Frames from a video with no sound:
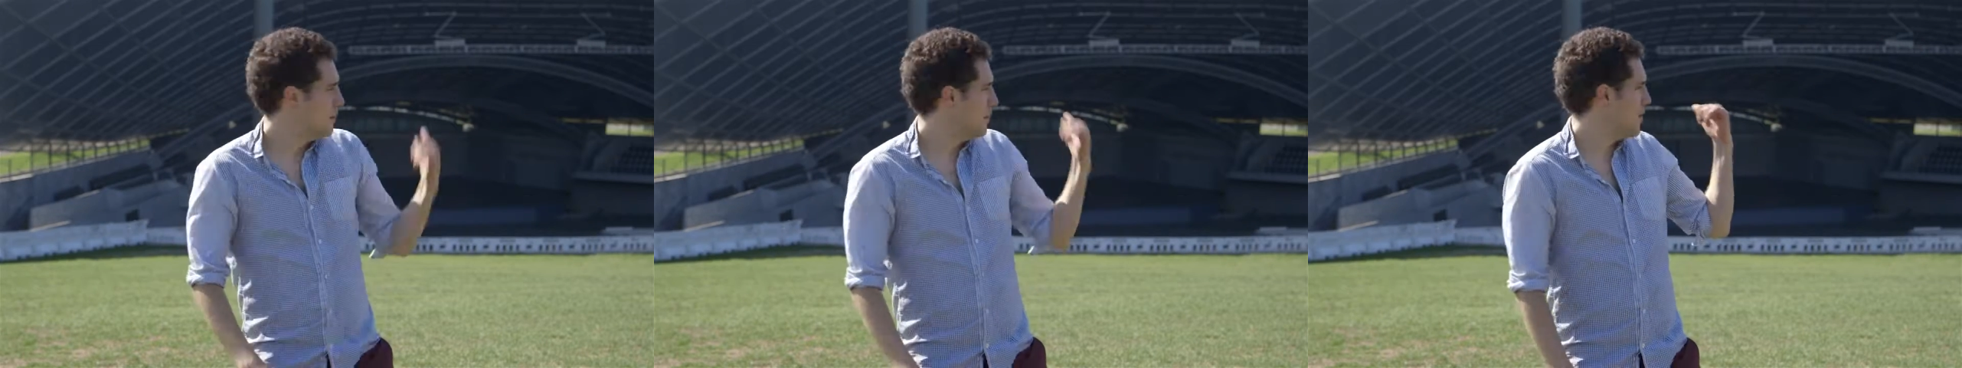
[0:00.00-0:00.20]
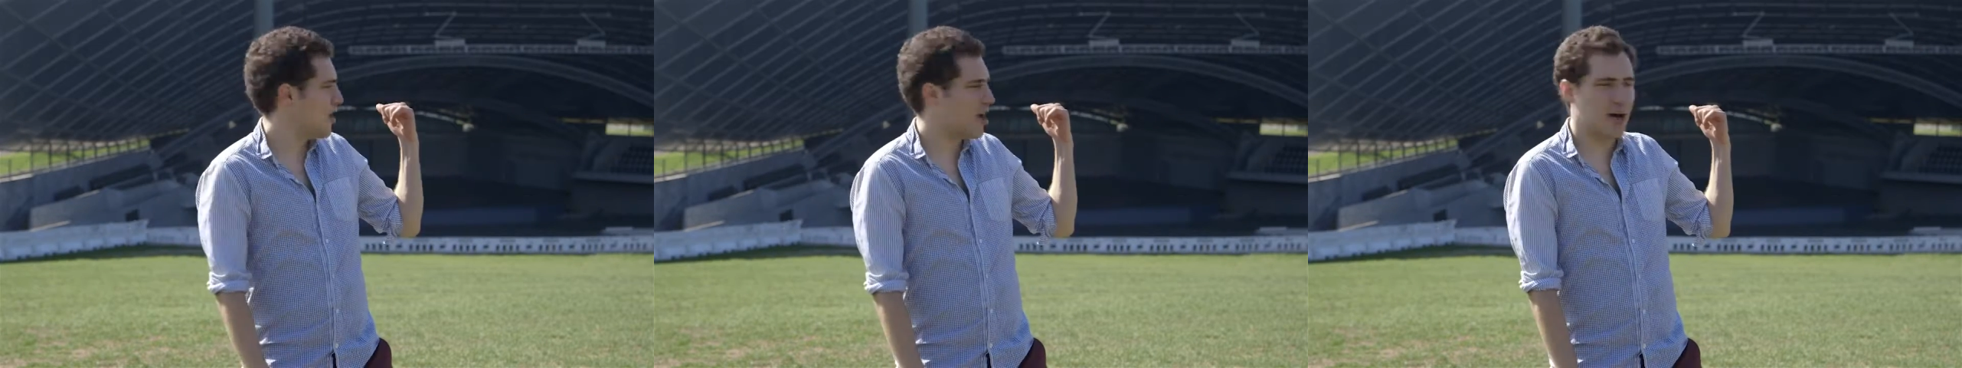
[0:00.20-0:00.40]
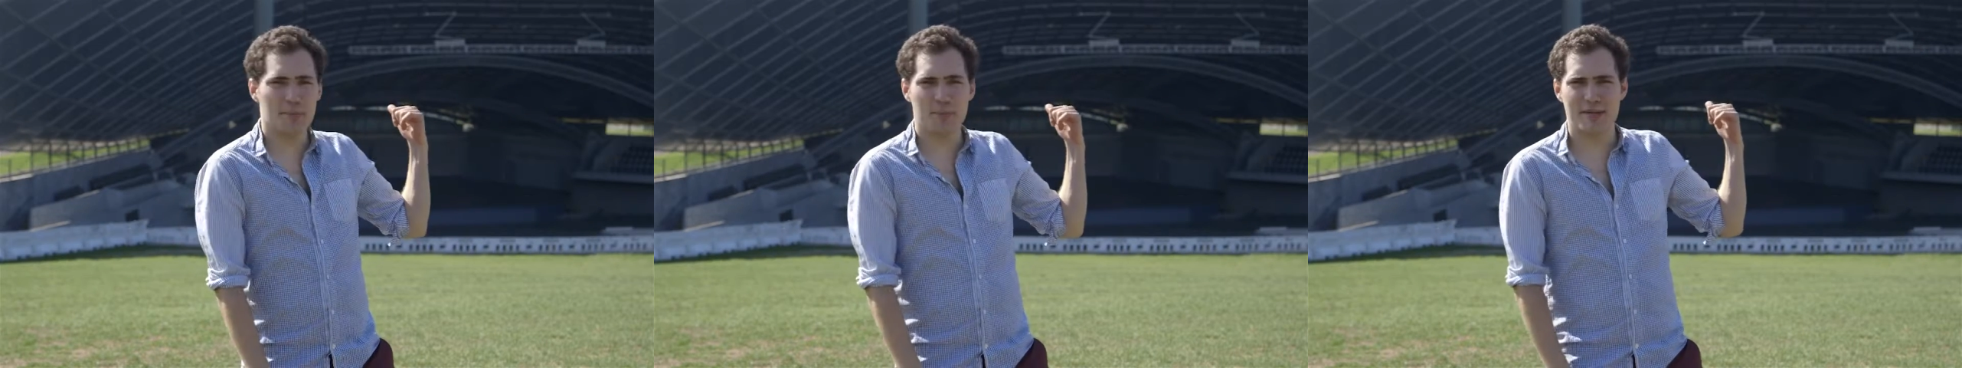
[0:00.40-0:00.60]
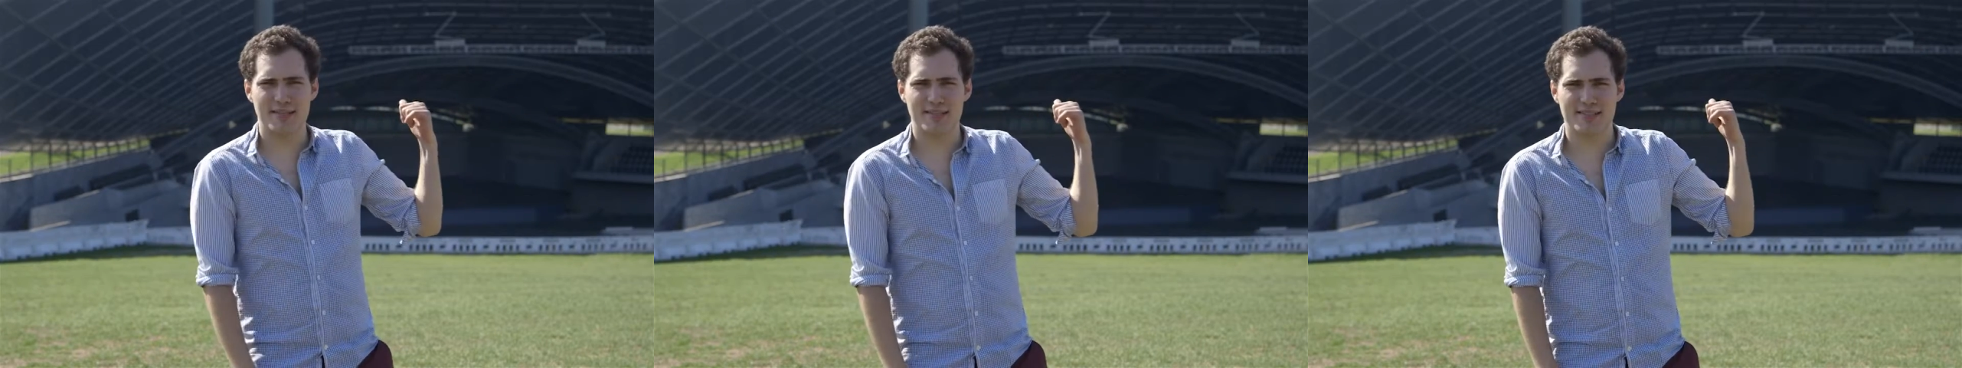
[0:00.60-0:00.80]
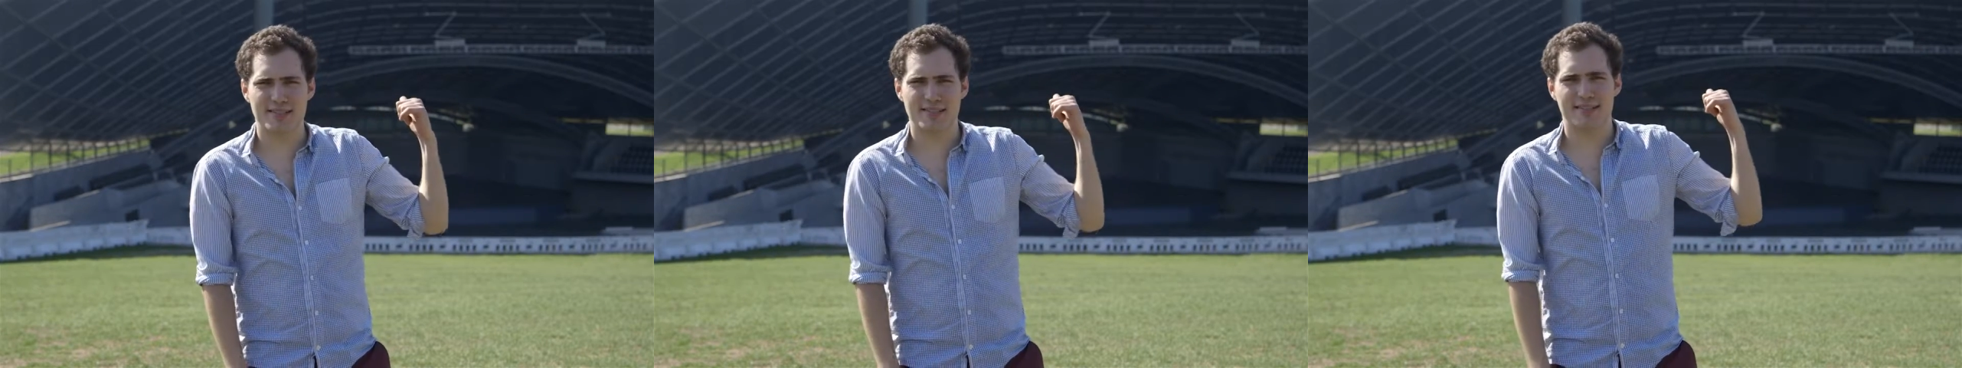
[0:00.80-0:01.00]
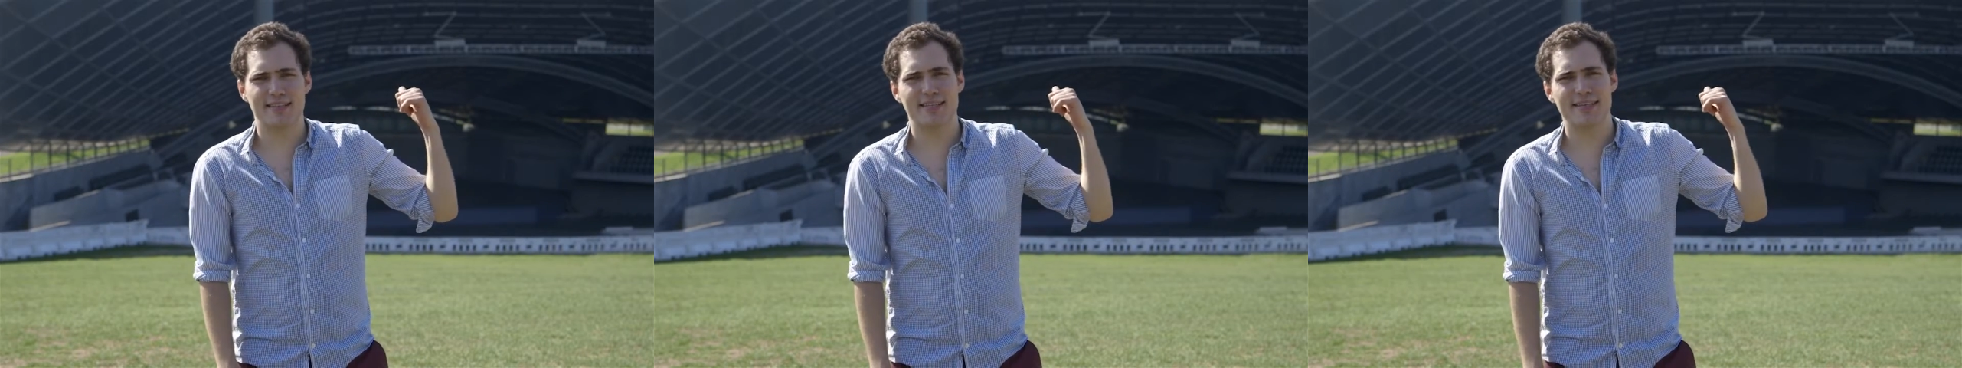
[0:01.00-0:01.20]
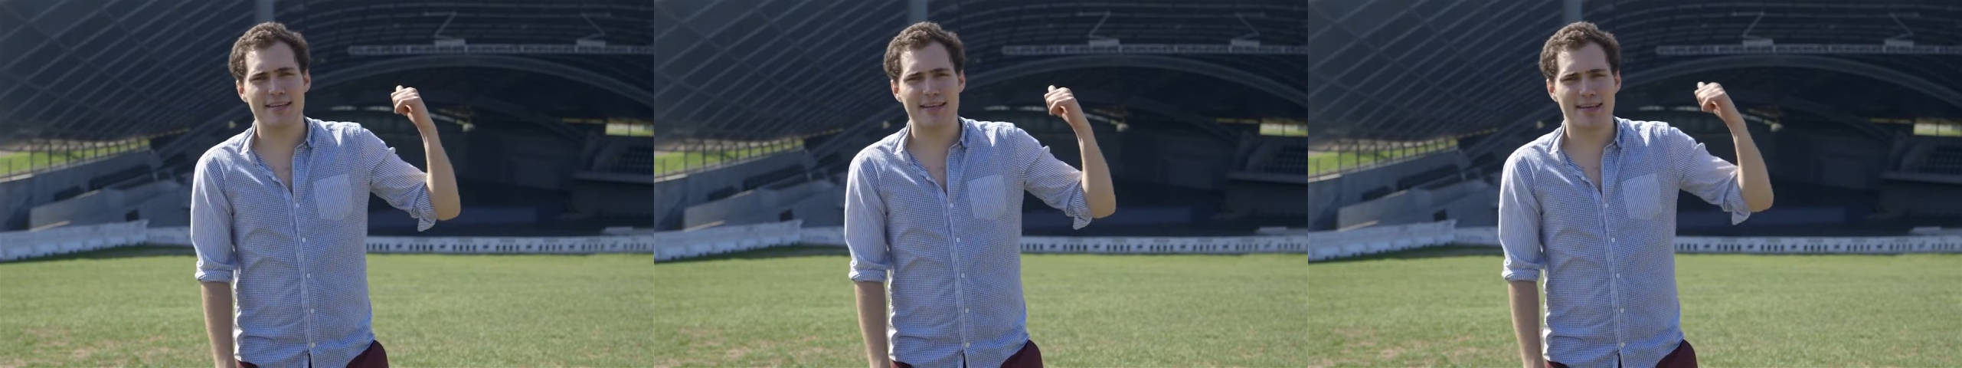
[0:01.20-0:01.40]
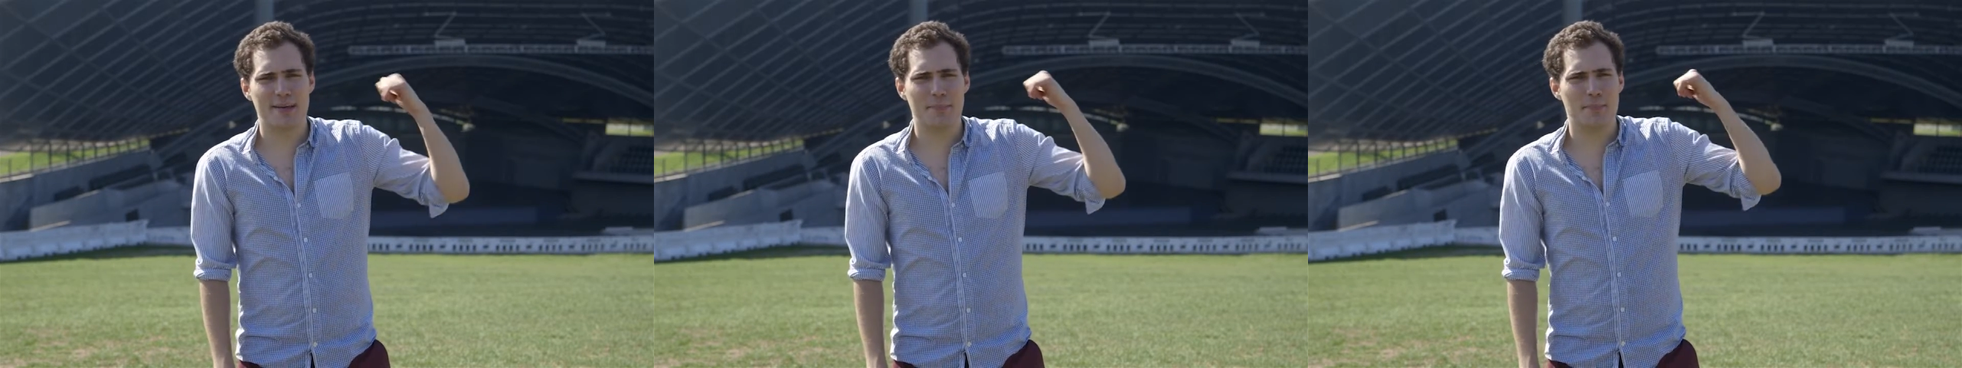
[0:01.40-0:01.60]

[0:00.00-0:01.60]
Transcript: Behind me is the Sidney